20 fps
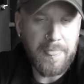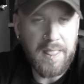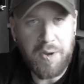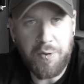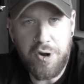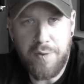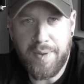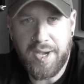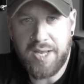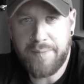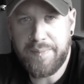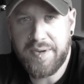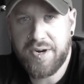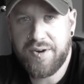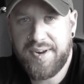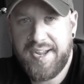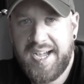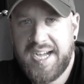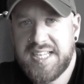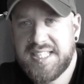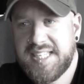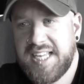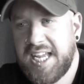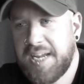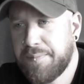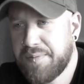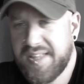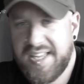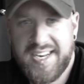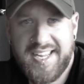I wouldn't mind a bigger gas
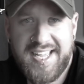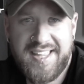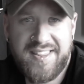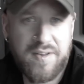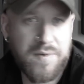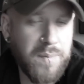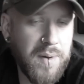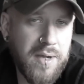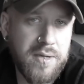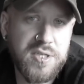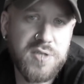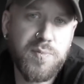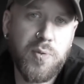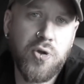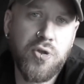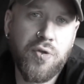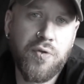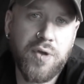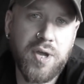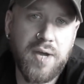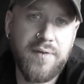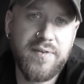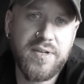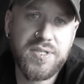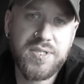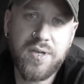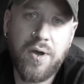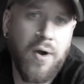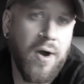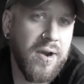tank, but then again, that'd probably spoil the look of it.
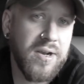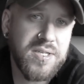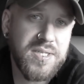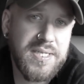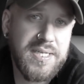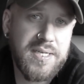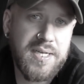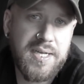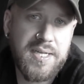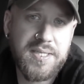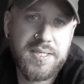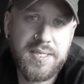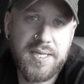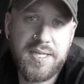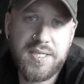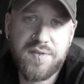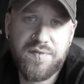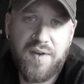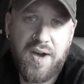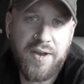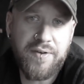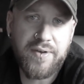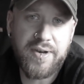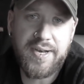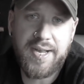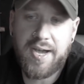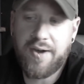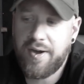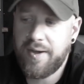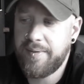So honestly, it's fine right
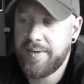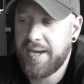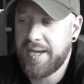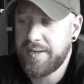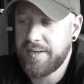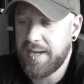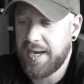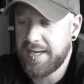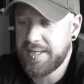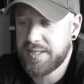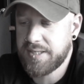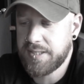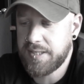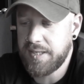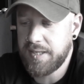now. I